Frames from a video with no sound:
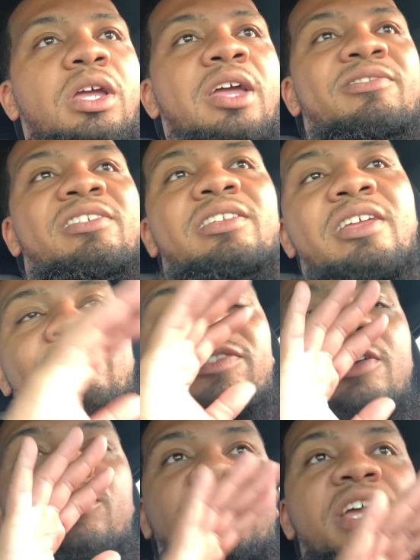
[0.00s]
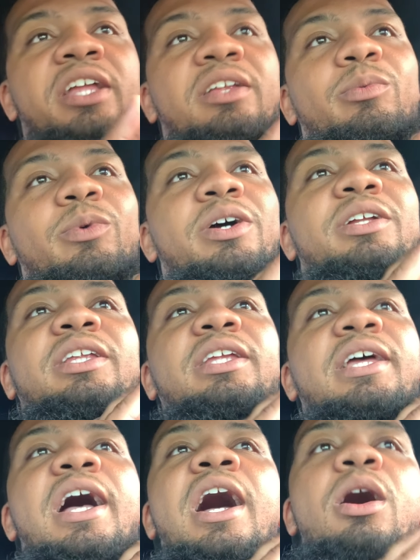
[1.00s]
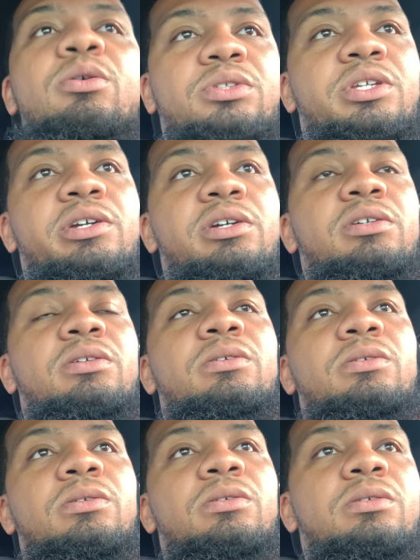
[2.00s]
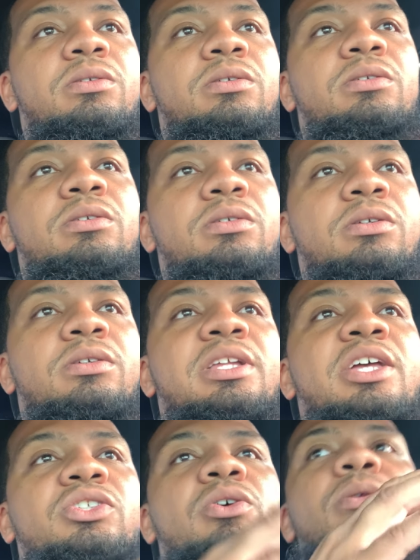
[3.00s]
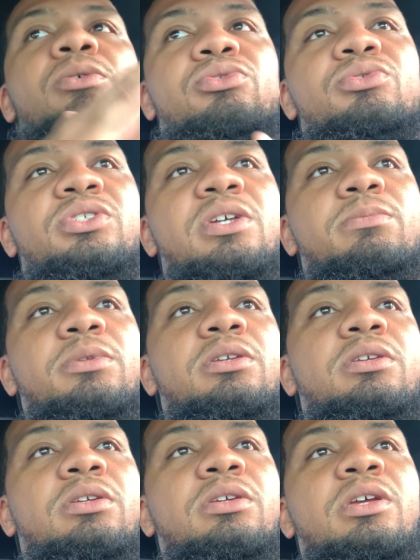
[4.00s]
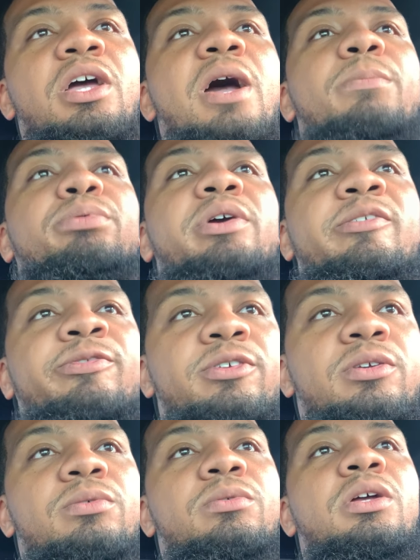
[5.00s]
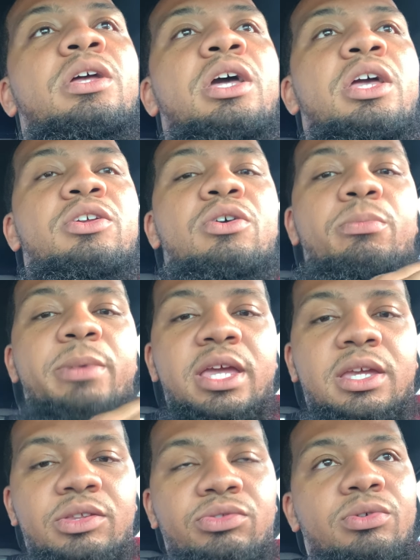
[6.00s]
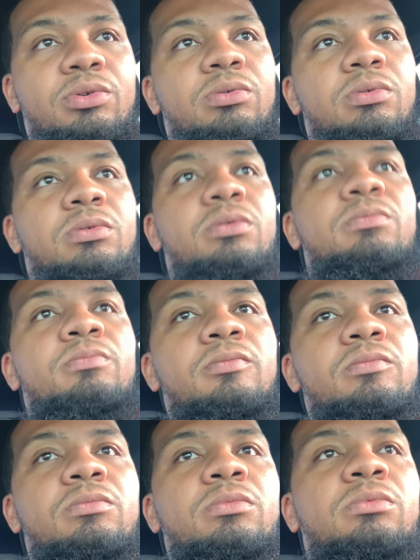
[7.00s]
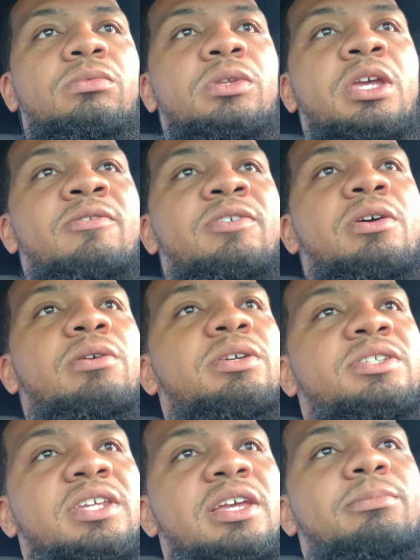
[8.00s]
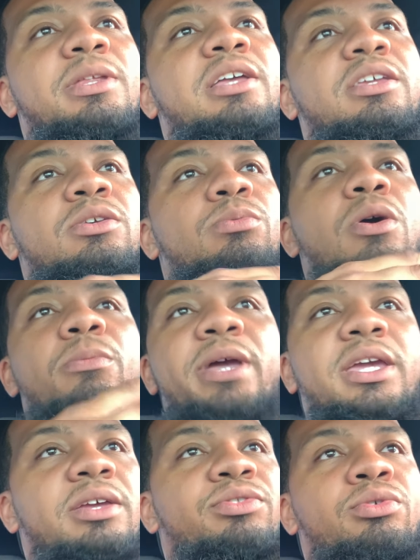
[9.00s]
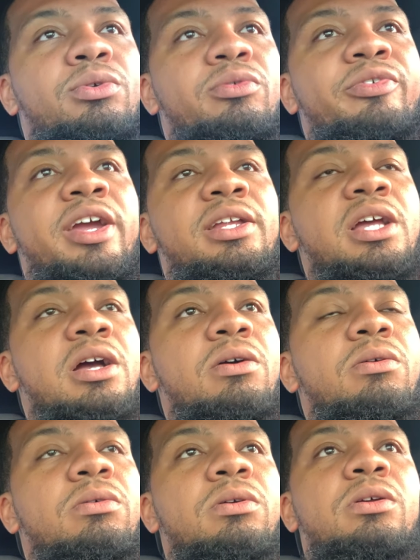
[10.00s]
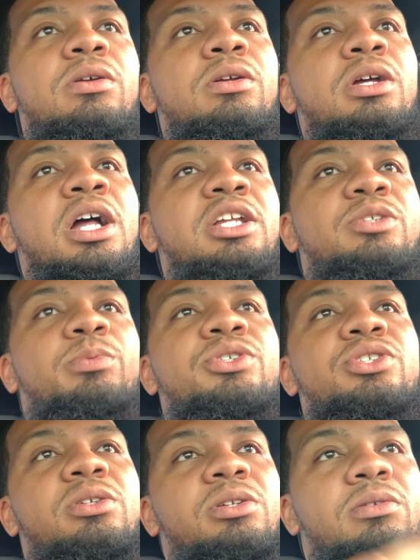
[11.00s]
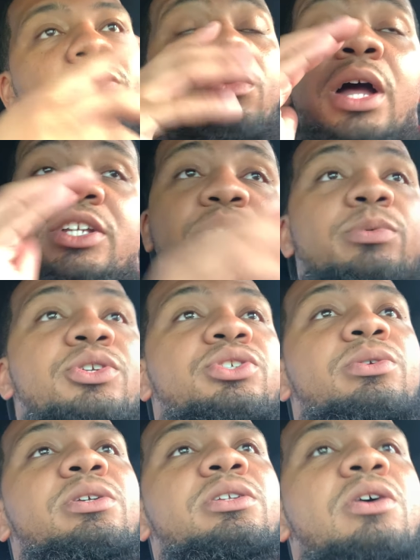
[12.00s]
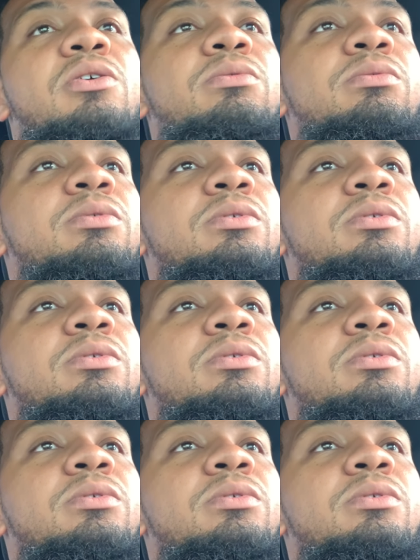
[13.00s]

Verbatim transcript: And if there's anyone out there that's going through something, I pray for you and you'll make it through. Even though it seems like you won't make it through right now, I just want you to I just want you to know